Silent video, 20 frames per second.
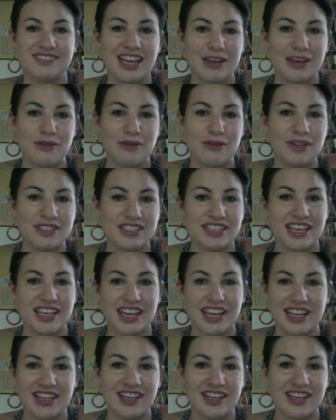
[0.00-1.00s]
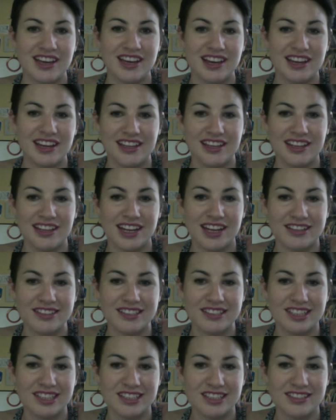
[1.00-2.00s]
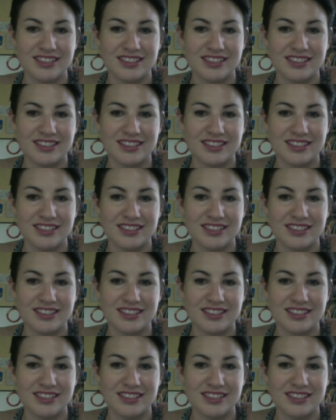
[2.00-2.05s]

once again, he nailed it.